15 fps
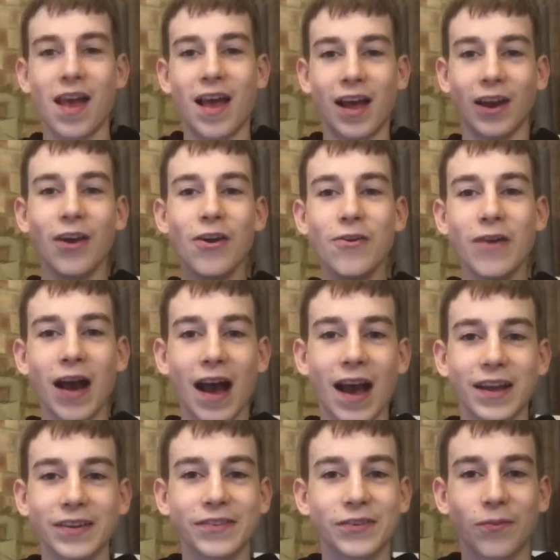Hello
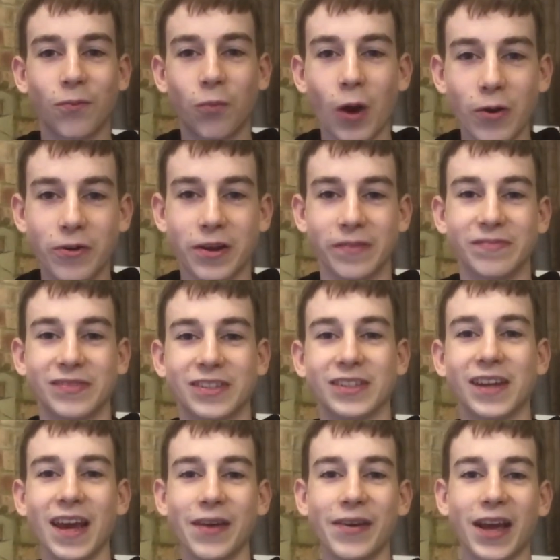and welcome.
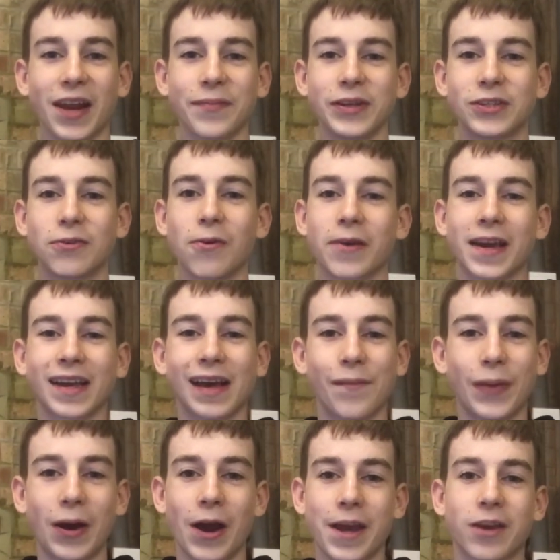Today we're going to be talking
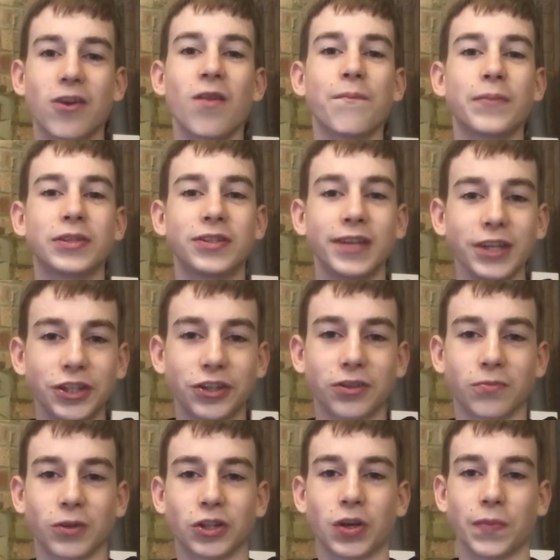about a competition
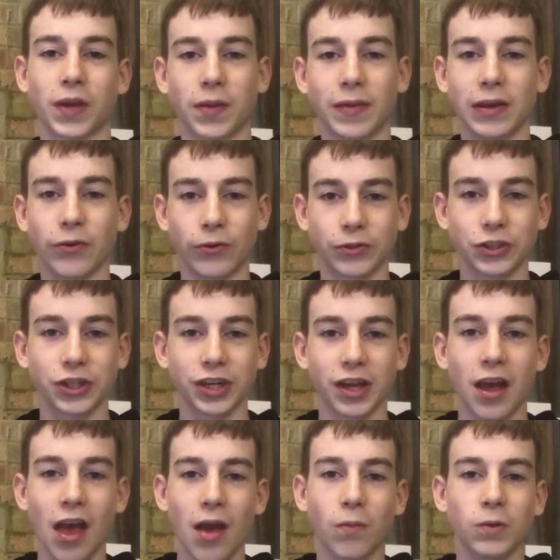which I'm going to be launching,
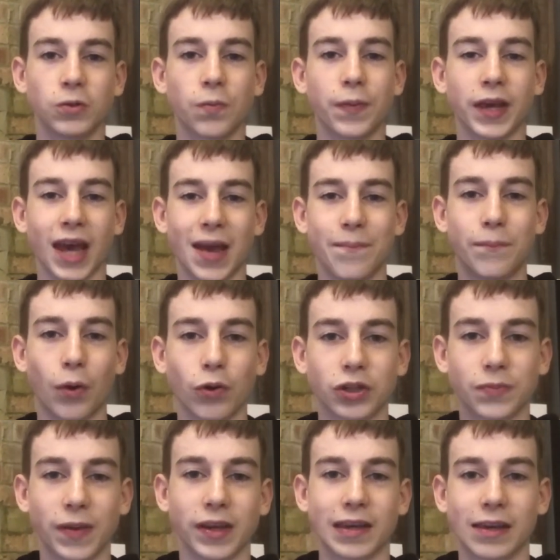which will be a box
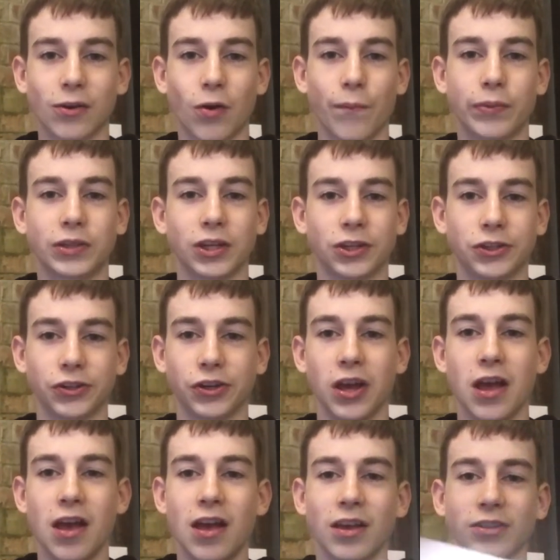making competition.
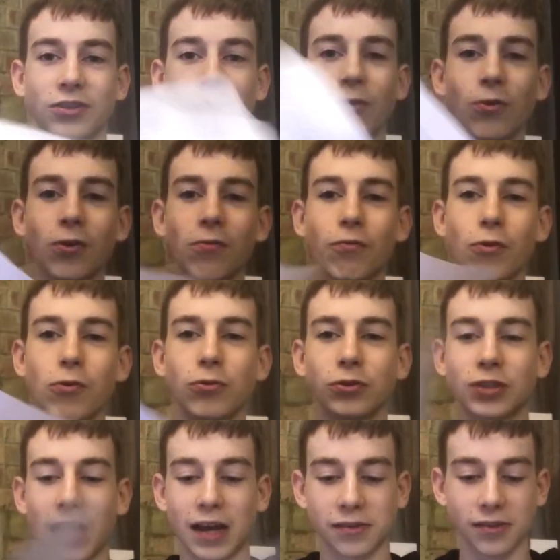So all of the rules
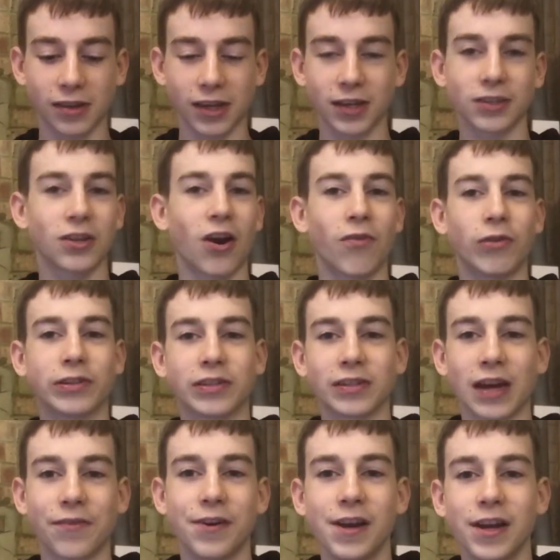and things are written
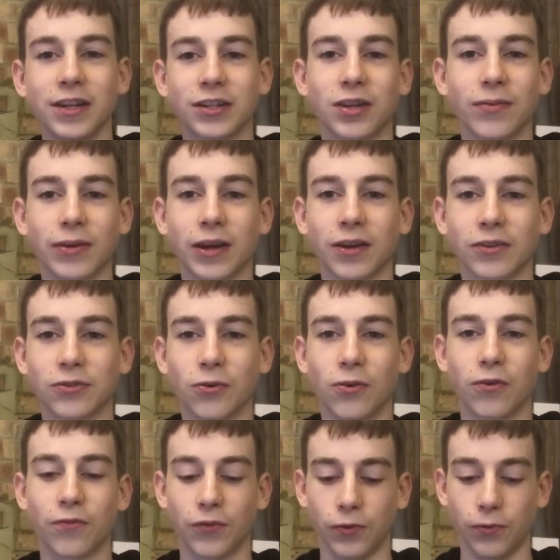down here, so we're going to
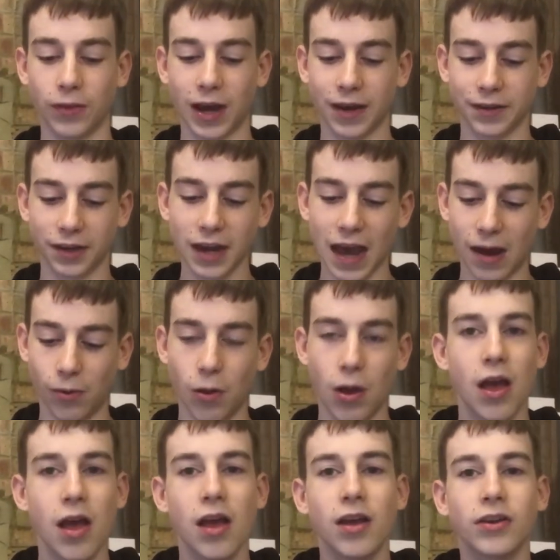talk through that now.
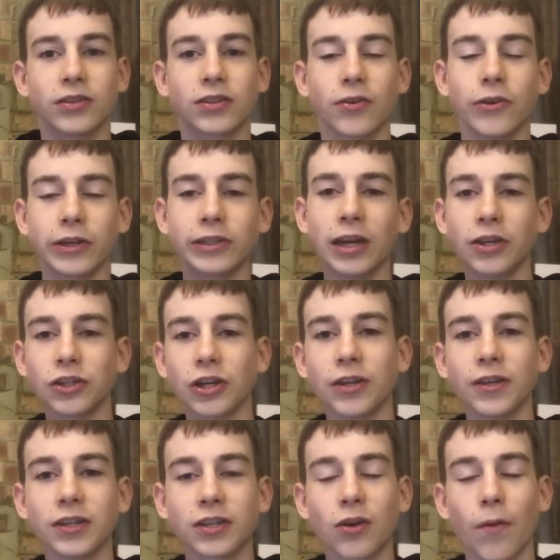So essentially
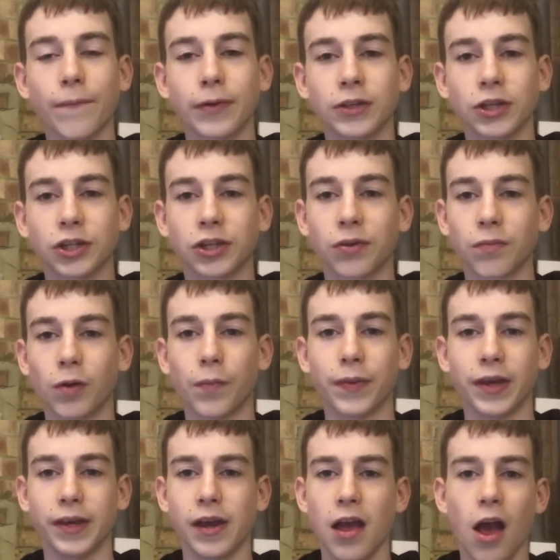this competition will
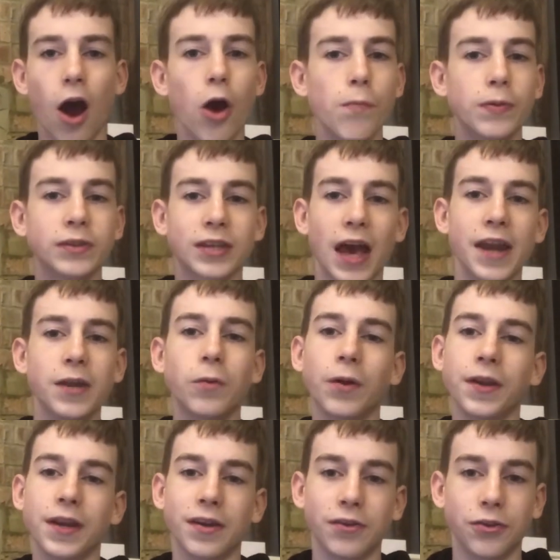be open to anyone
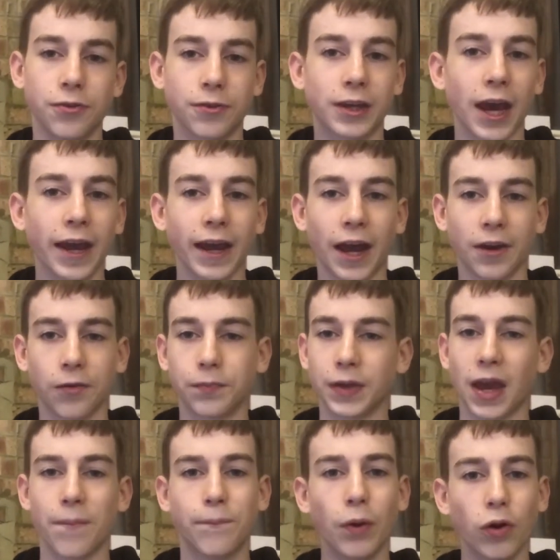in the UK, and it will be
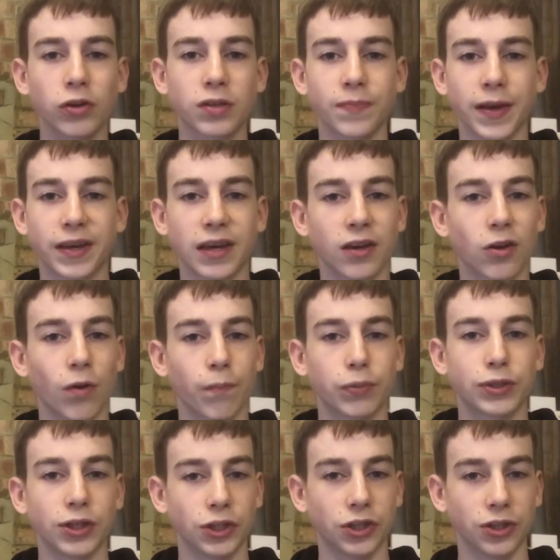a box making
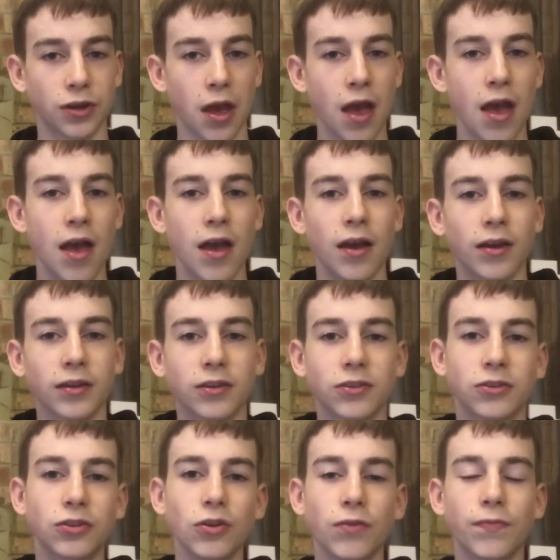competition,
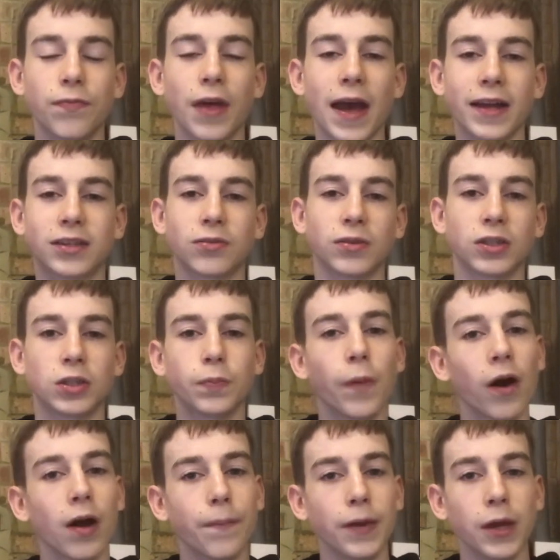sort of there to
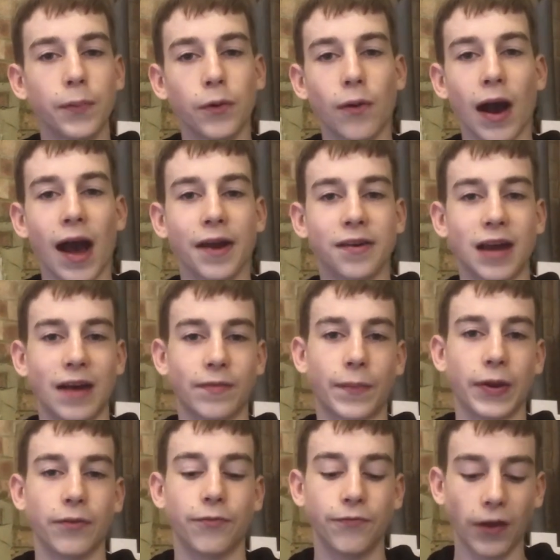inspire people and have a bit
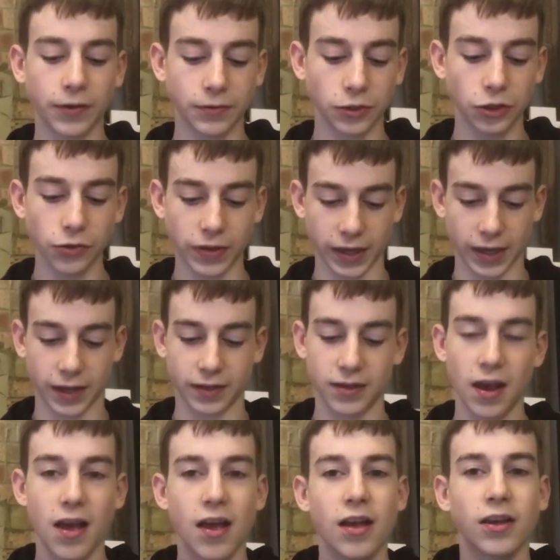of fun doing it.
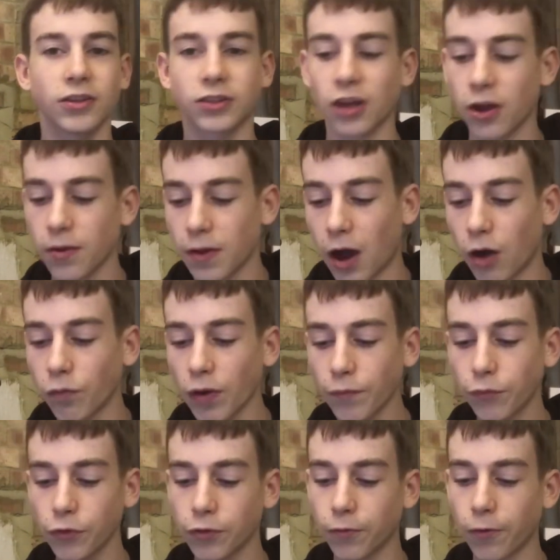So I'll run
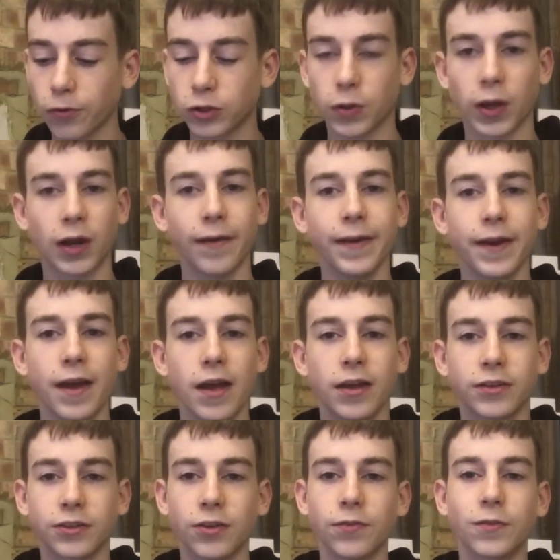through the rules quickly.
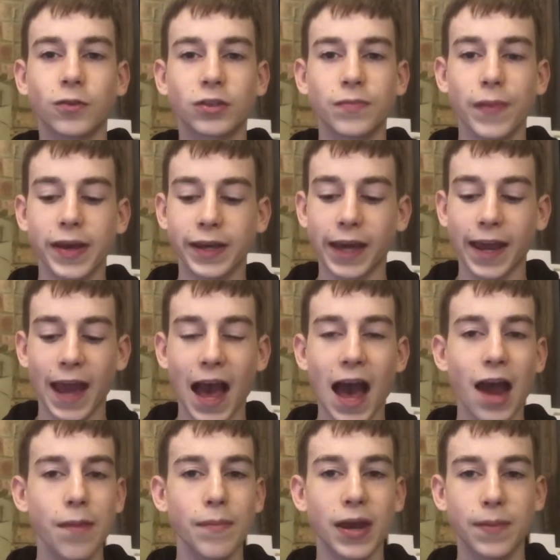So you've got to make a
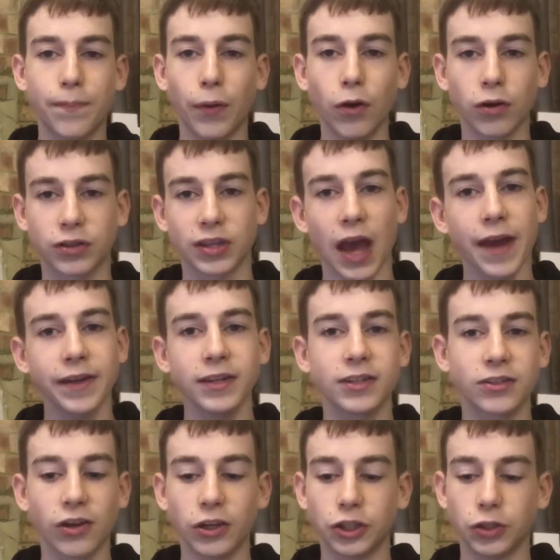handmade box, any
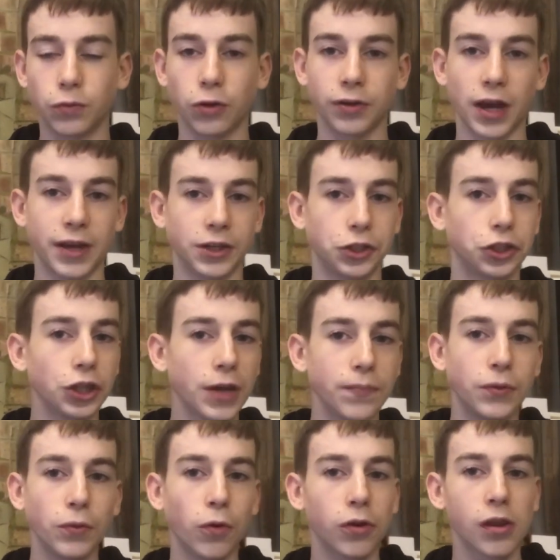size you want, any shape
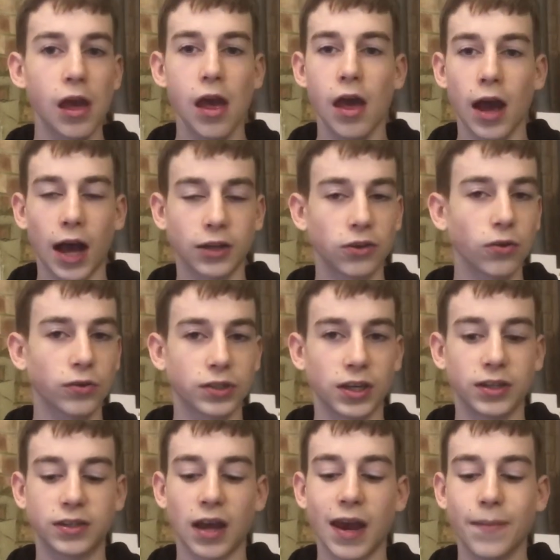you want, as long as
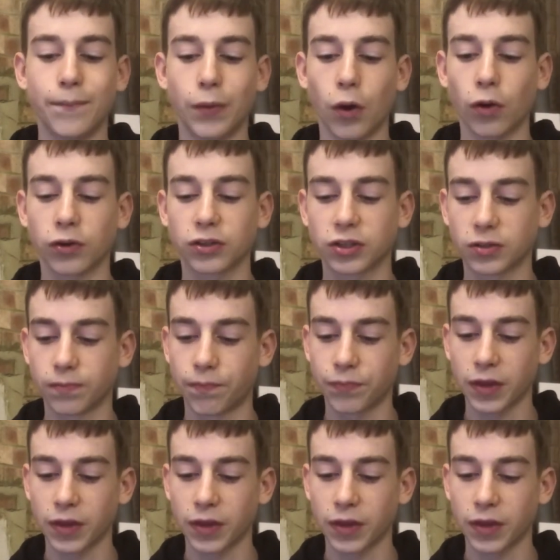it's a box.